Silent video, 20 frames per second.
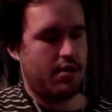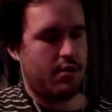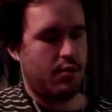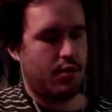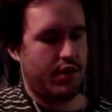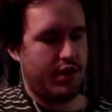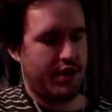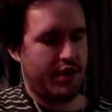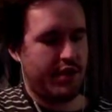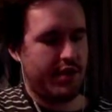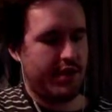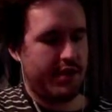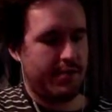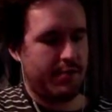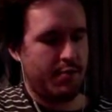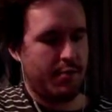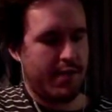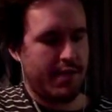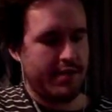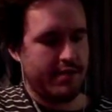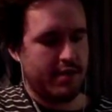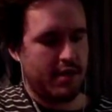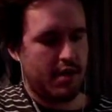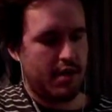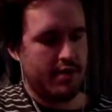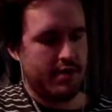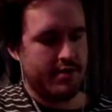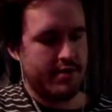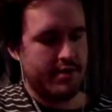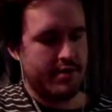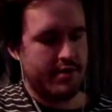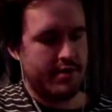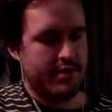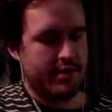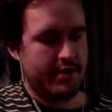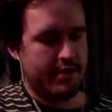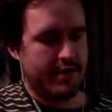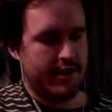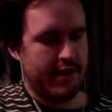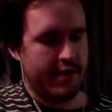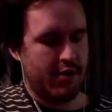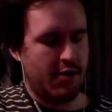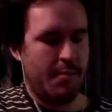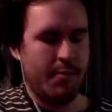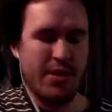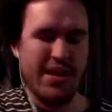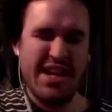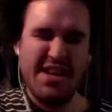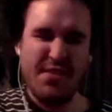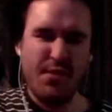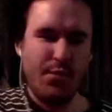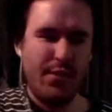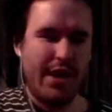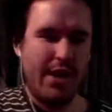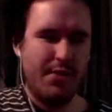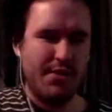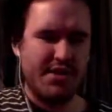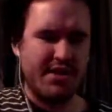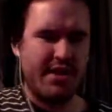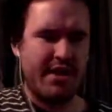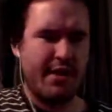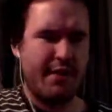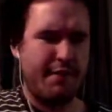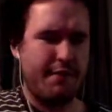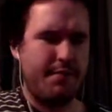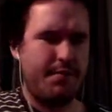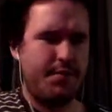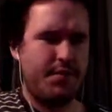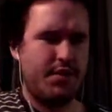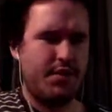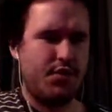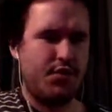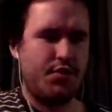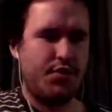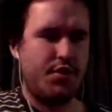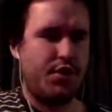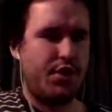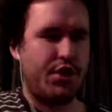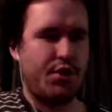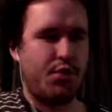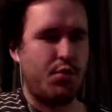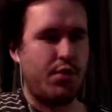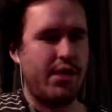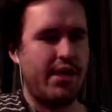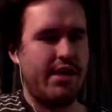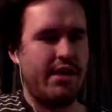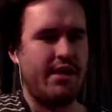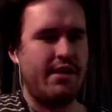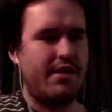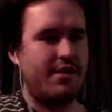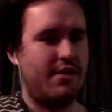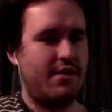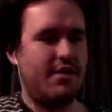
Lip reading: One thing that remains constant that I can remember, even when I was like 3,